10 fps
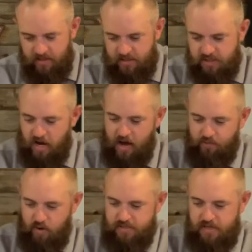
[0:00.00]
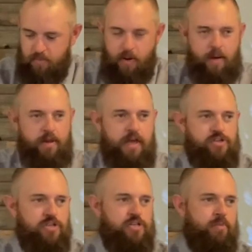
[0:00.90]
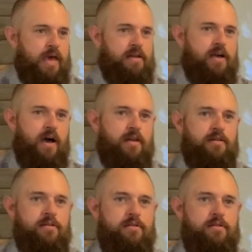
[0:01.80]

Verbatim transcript: and the scoffer is an abomination to mankind.